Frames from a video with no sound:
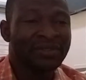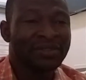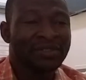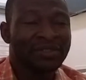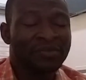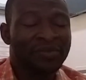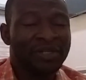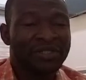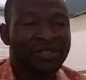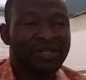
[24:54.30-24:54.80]

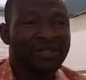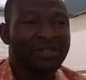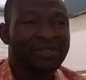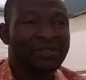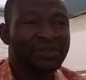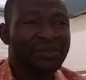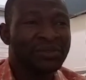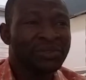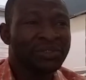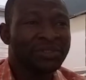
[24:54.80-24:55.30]
spatial
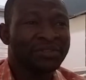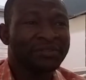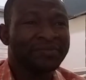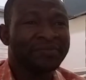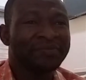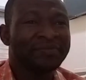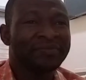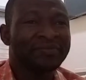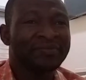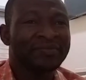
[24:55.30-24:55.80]
resolution,
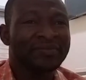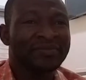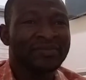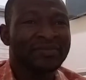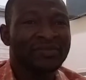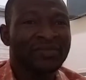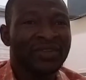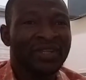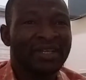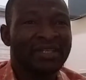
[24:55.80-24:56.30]

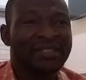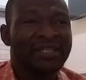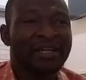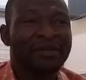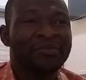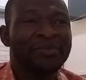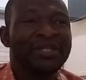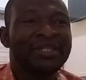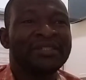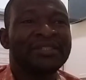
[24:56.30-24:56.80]
is the
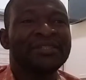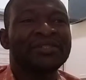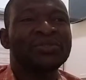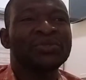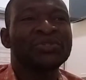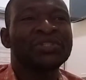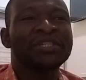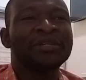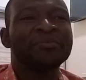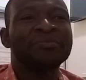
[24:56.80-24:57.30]
ability
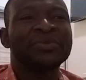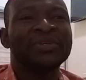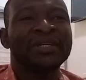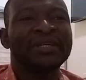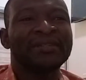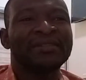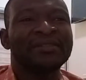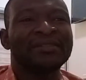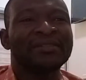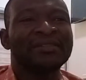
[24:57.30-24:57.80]
to
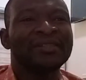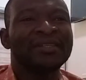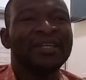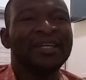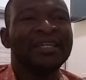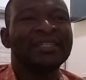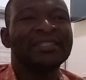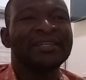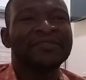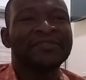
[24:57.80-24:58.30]
separate
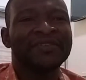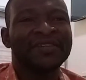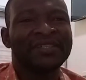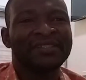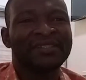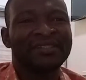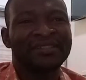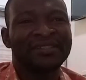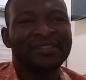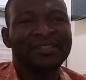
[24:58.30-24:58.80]

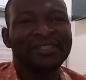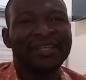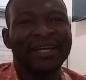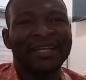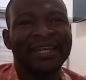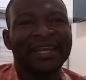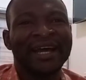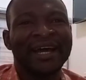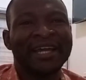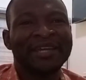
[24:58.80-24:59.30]
interfaces
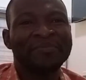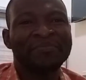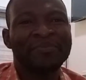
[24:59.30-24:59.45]
that lie